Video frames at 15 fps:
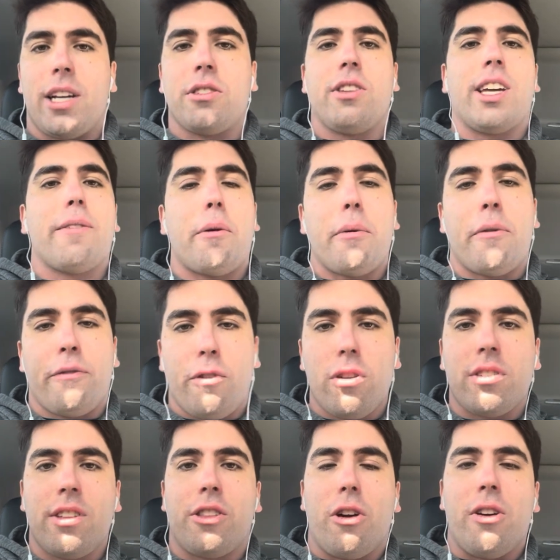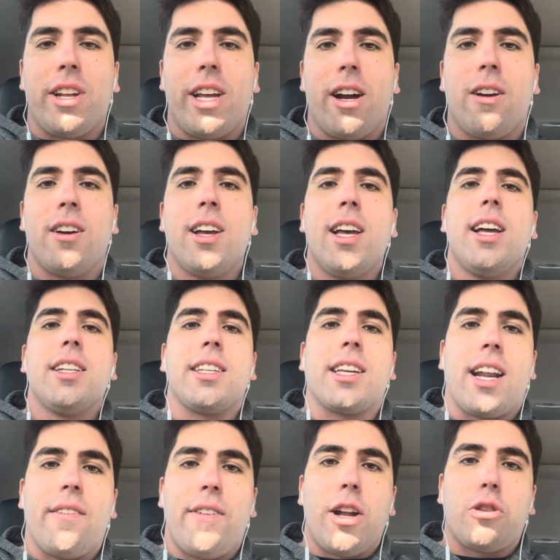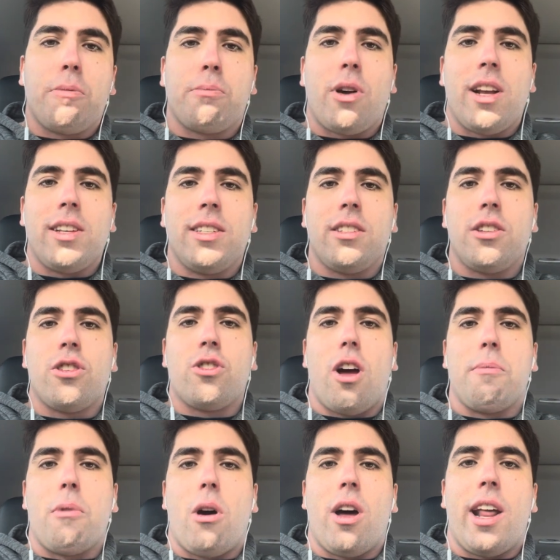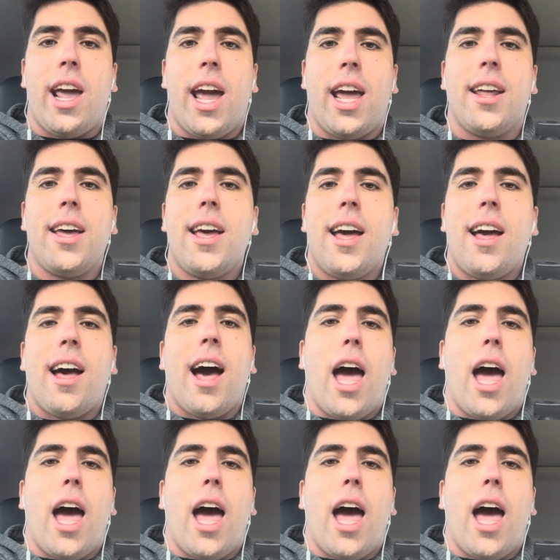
So they give up a first and third here to get a veteran presence in Sean Monahan.